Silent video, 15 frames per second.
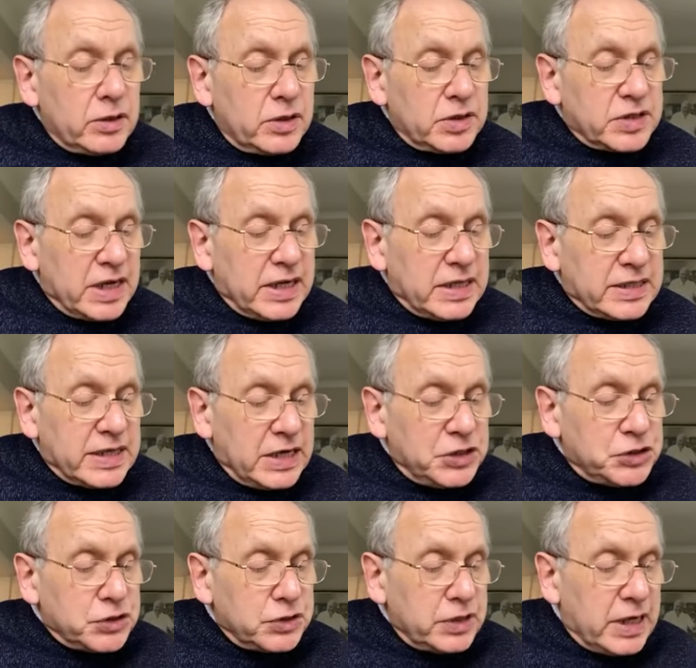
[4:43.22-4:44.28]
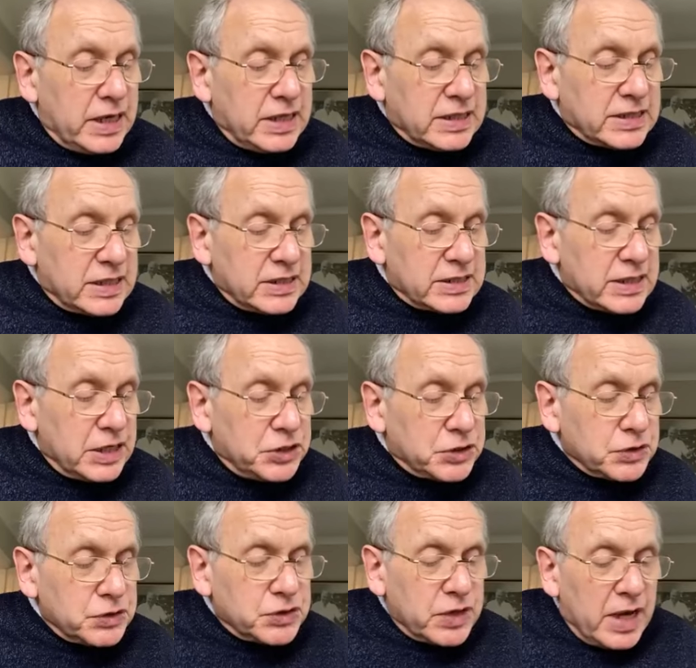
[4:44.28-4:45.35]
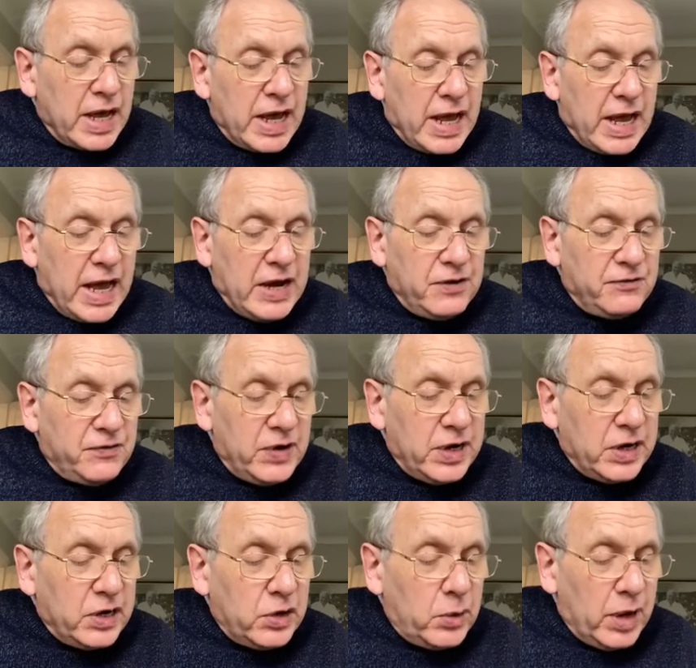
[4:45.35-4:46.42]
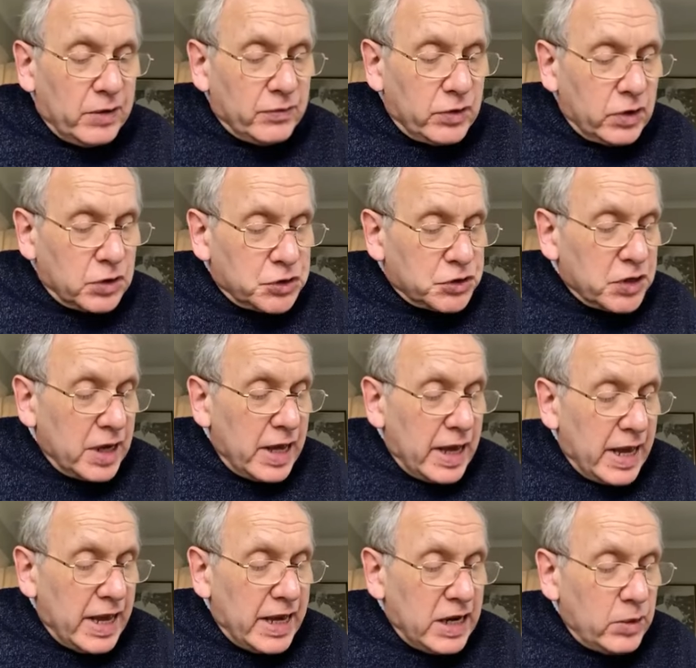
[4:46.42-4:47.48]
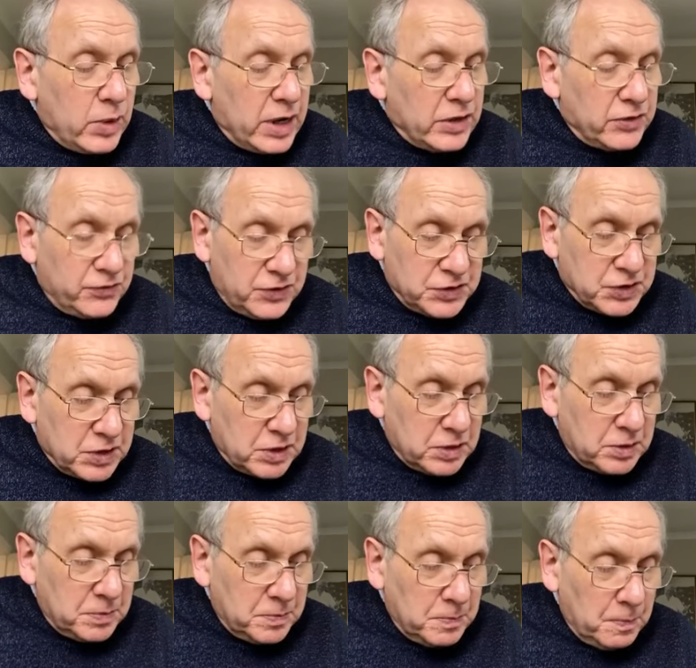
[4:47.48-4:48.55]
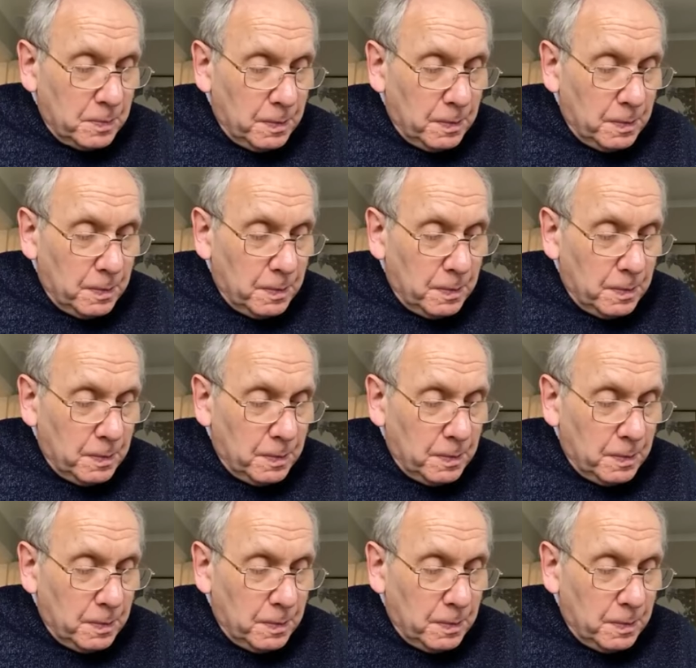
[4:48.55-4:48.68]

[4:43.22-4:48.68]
Notice any tension, any sensations, any feeling you have lodged anywhere in the physical.